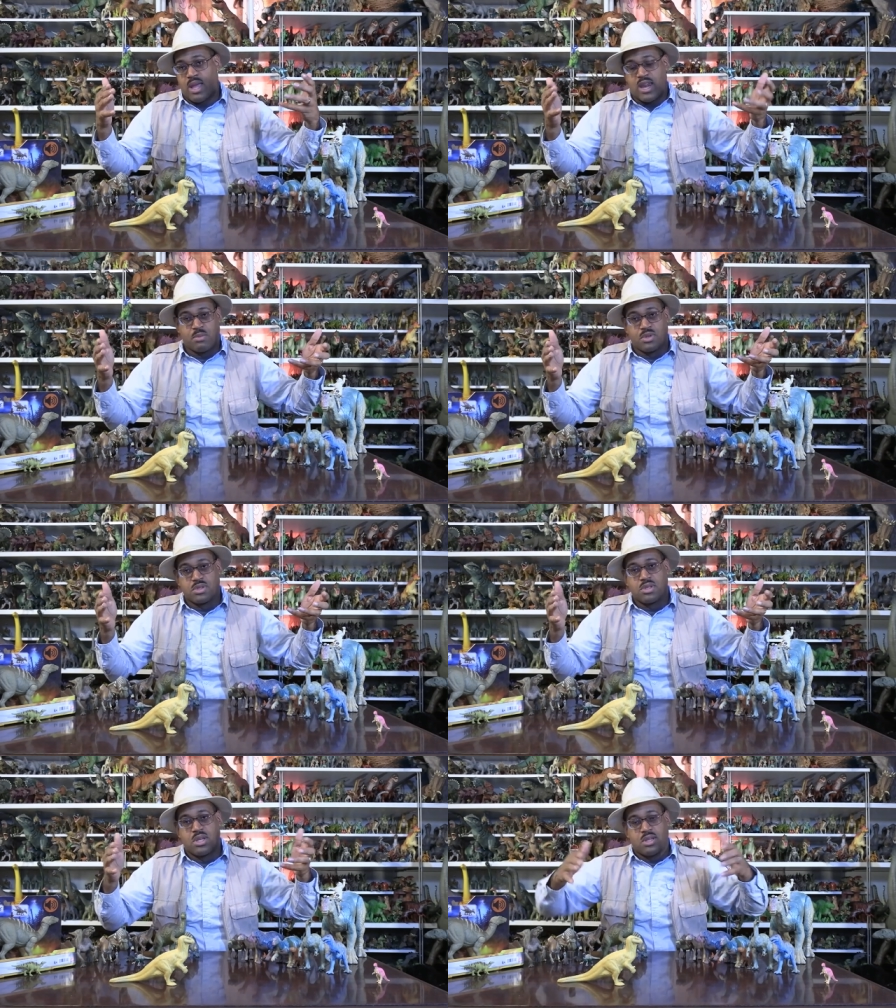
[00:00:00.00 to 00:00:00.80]

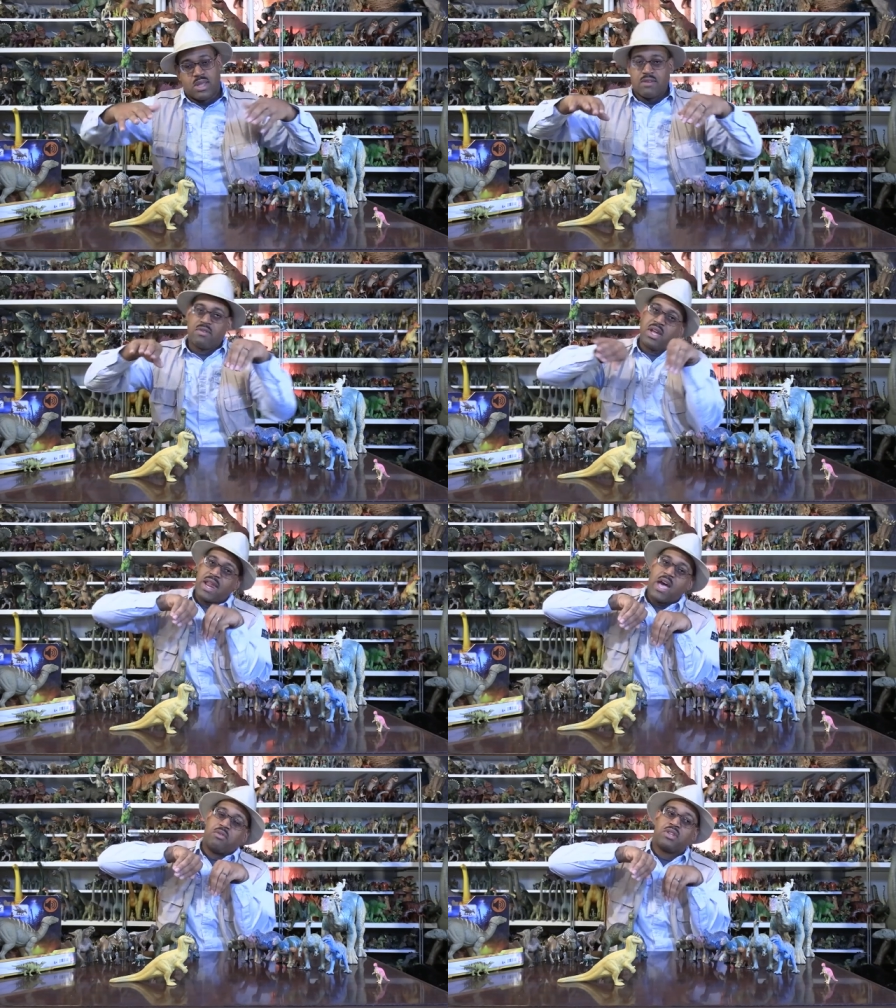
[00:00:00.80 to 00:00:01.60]
animals that have laid
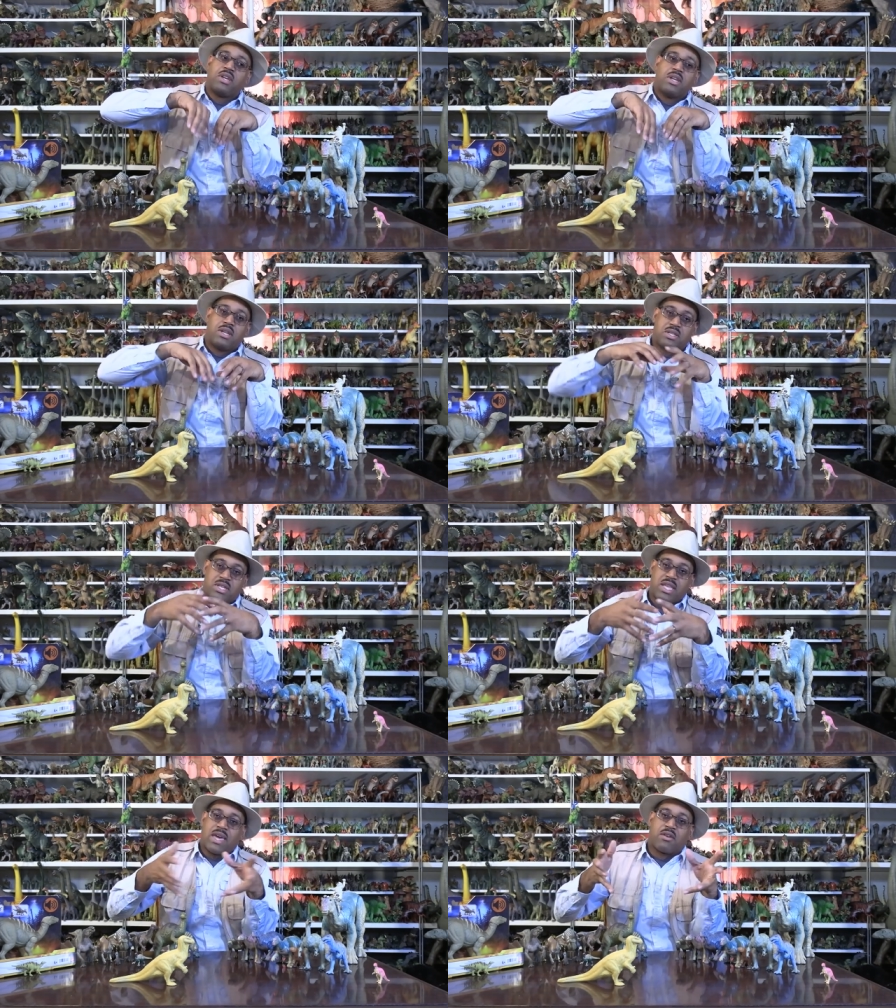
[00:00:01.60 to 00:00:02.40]
out
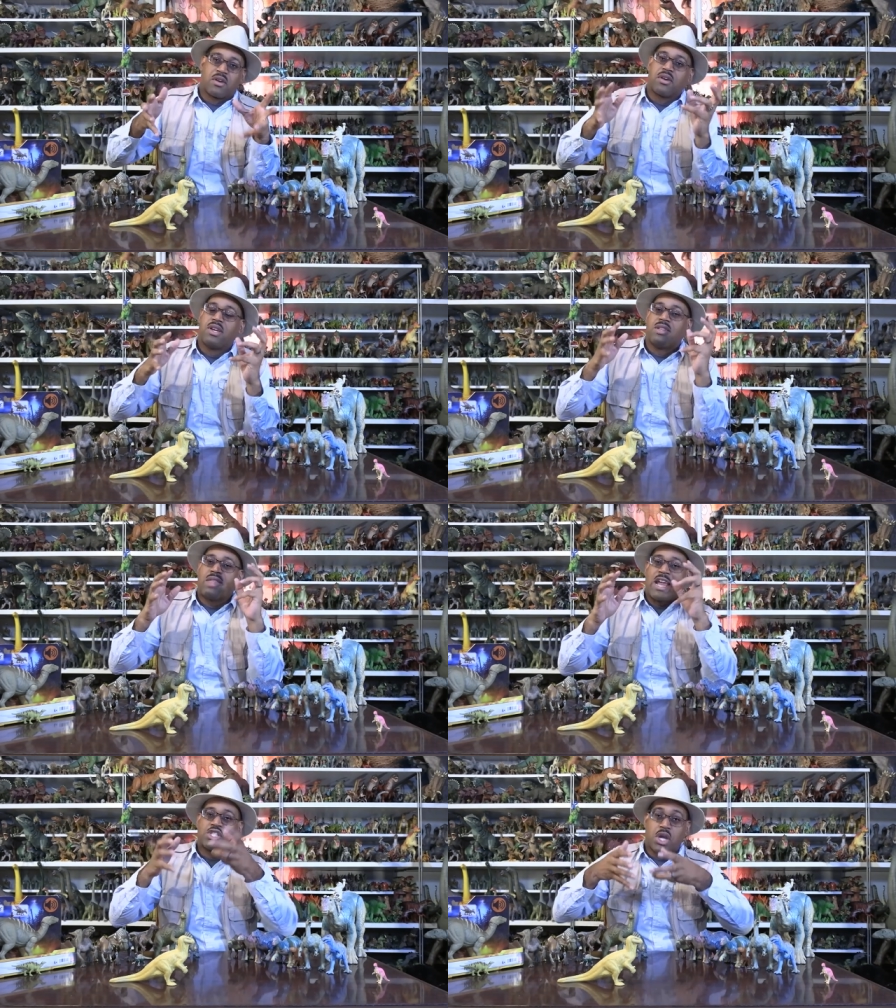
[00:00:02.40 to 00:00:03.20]
together.
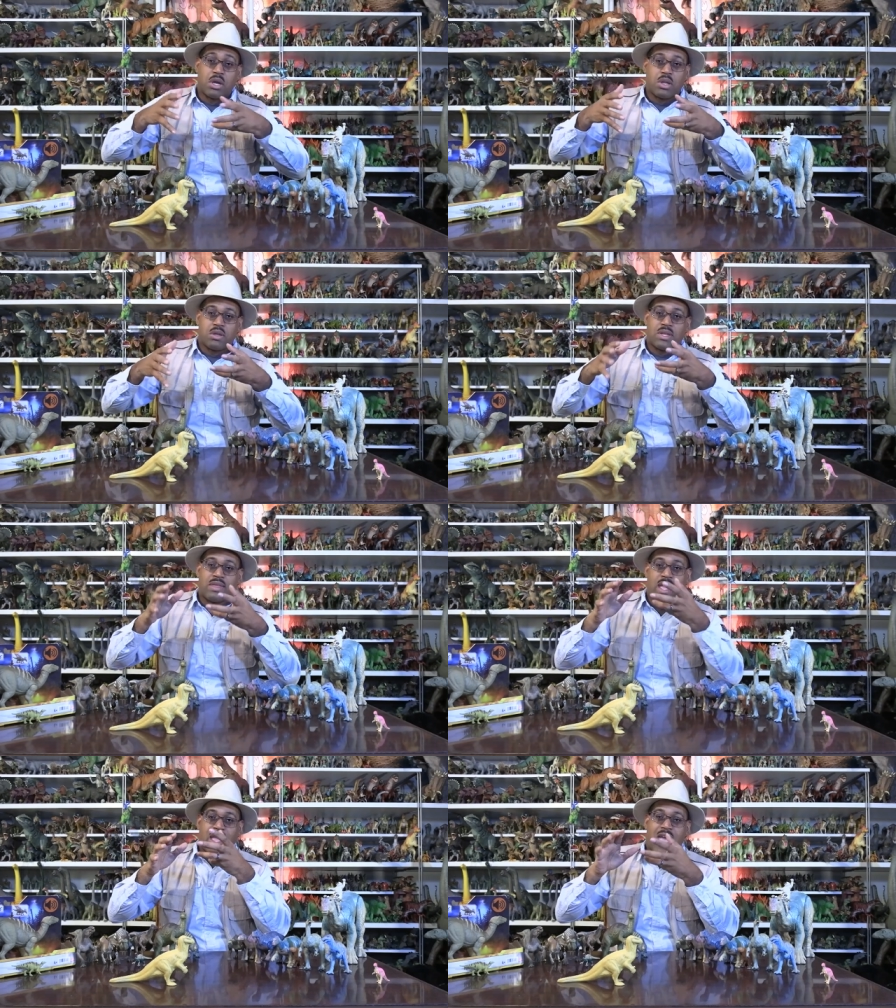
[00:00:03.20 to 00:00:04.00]
That shows you that
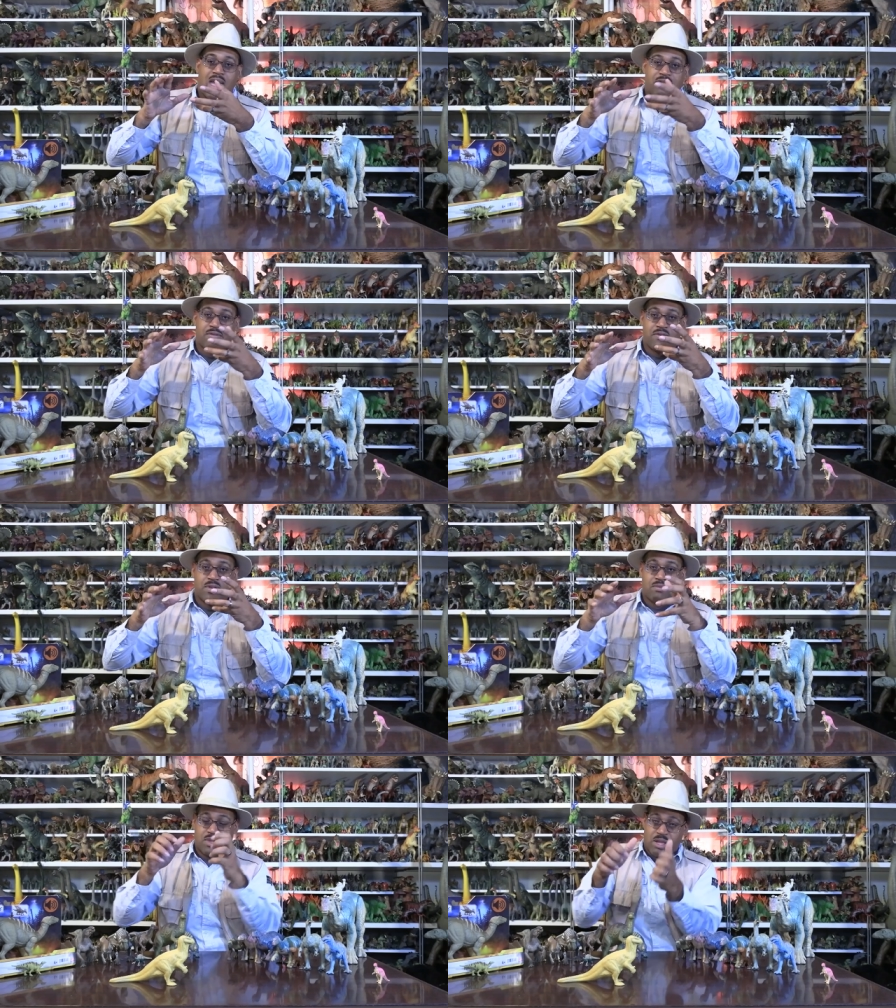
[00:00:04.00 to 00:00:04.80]
they have
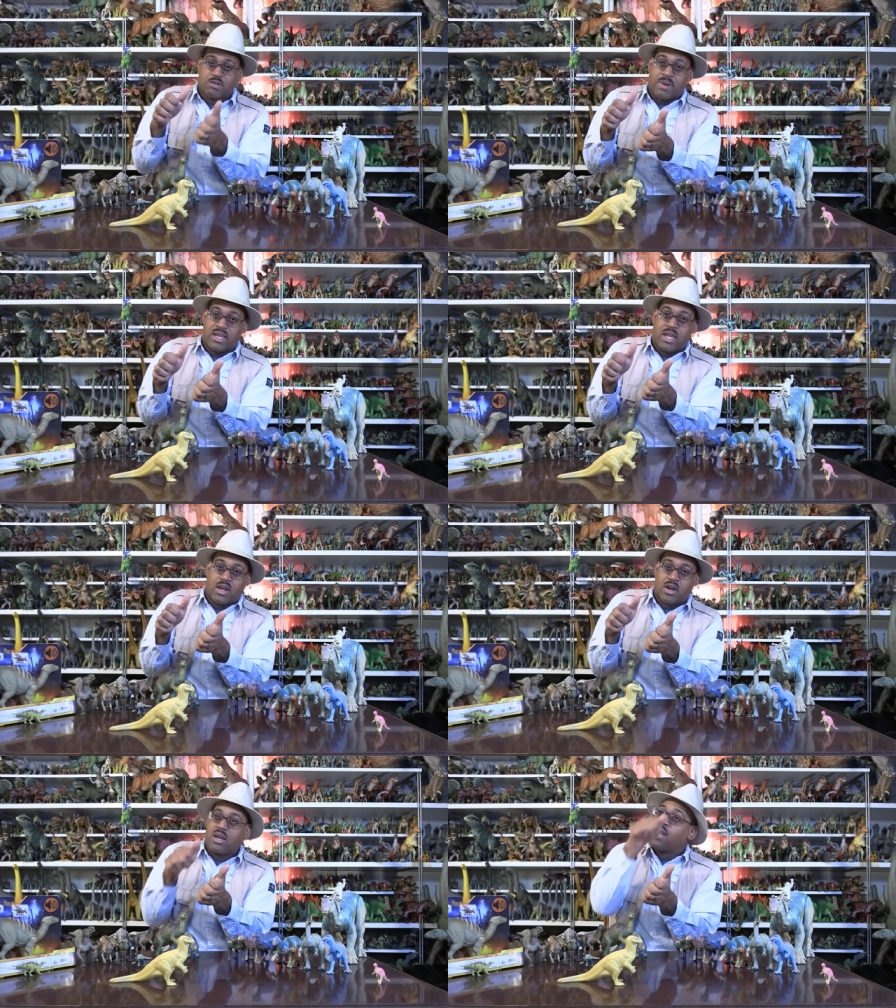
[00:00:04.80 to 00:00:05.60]
thumb spike
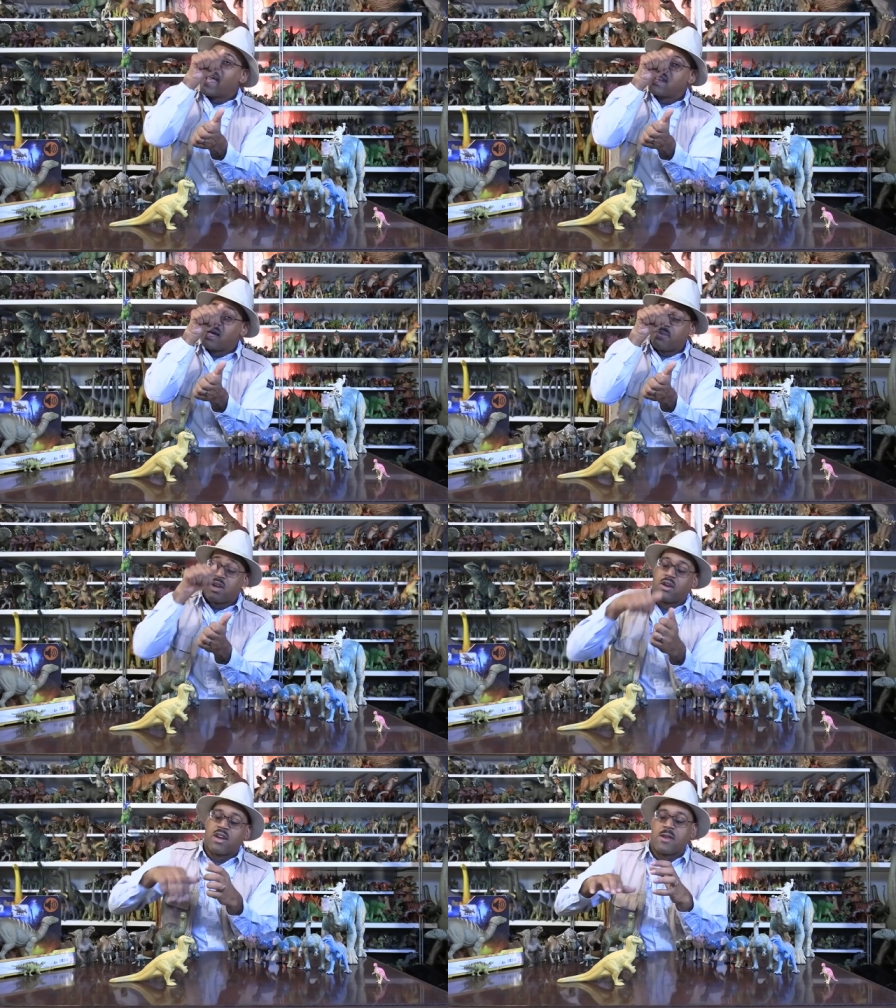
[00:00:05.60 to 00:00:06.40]
here and not up
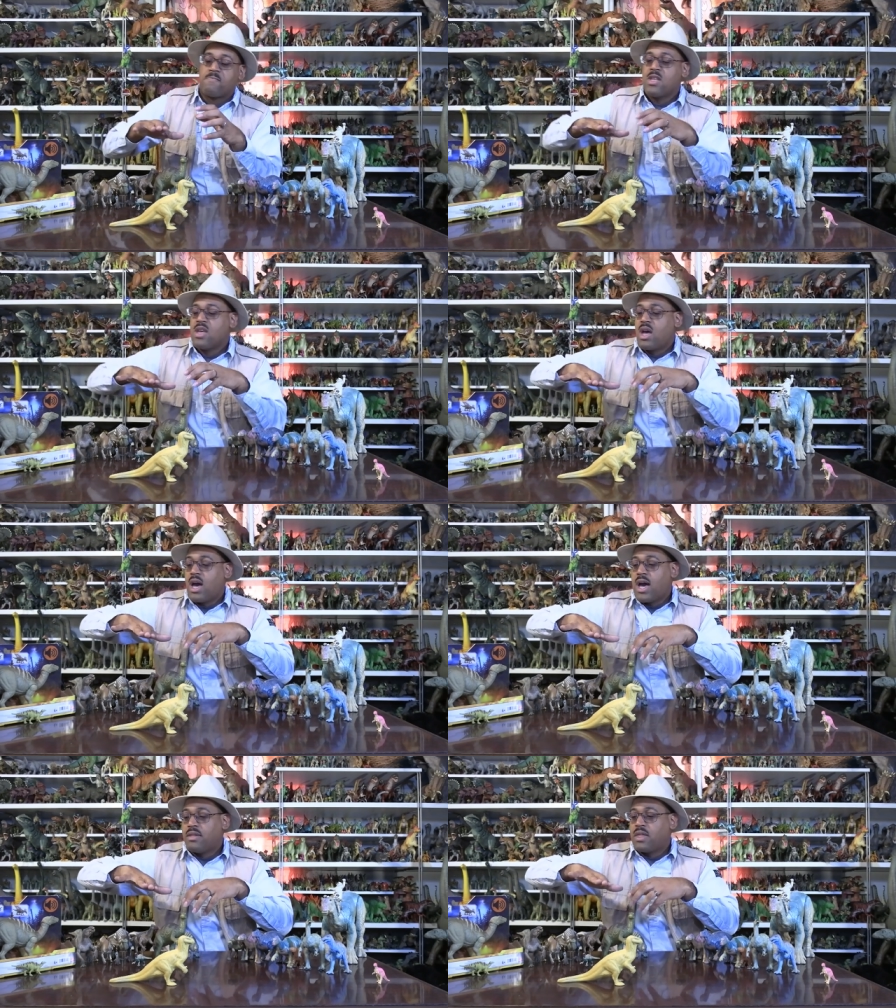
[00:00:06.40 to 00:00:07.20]
here, right?
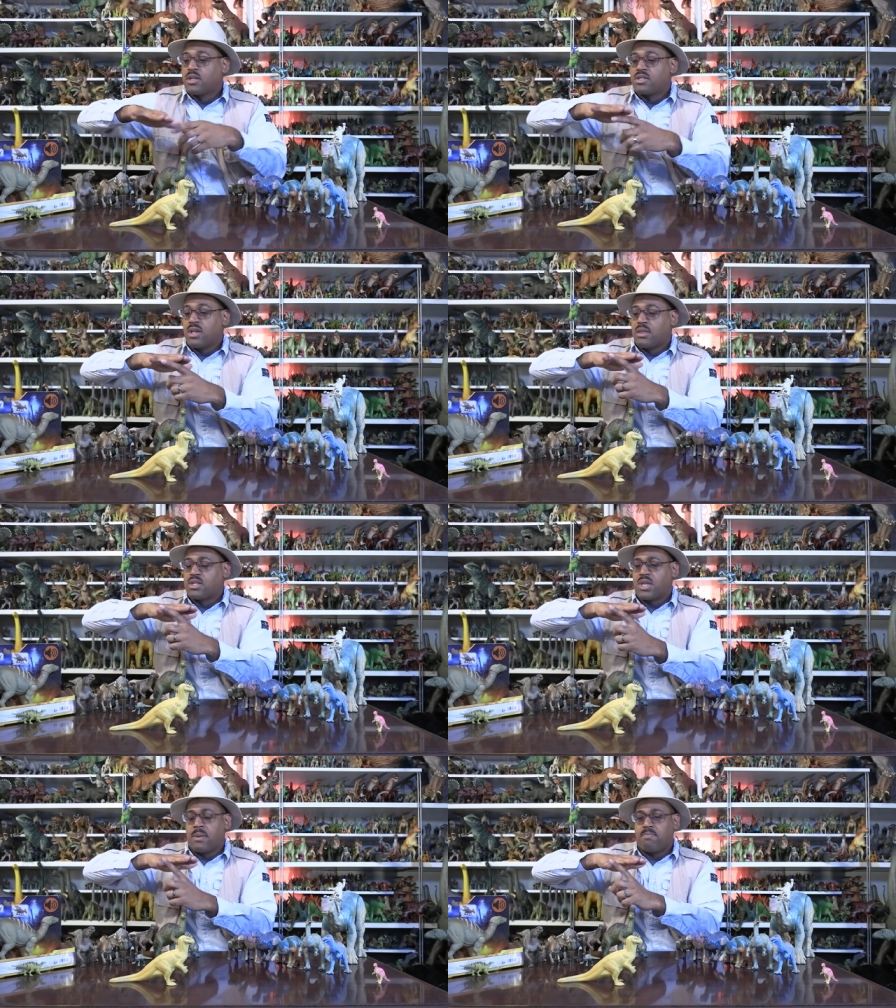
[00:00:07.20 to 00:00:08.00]
Uh, there's
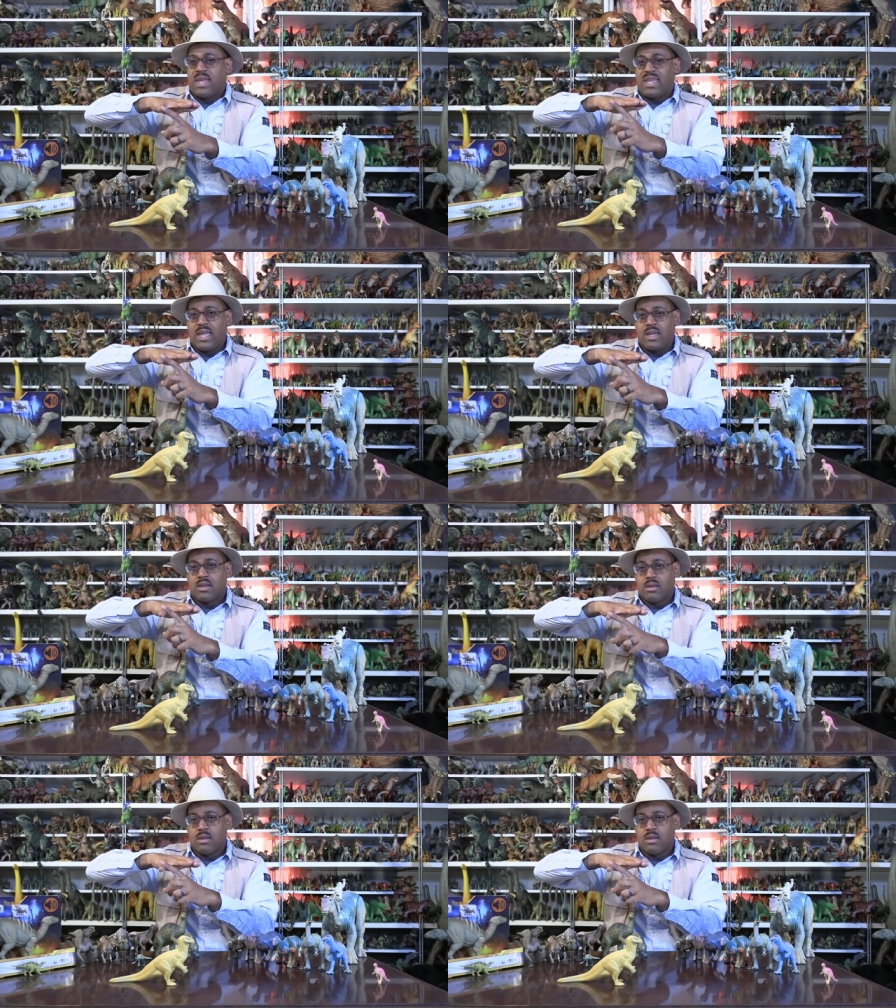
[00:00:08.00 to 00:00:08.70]
essentially a pinky,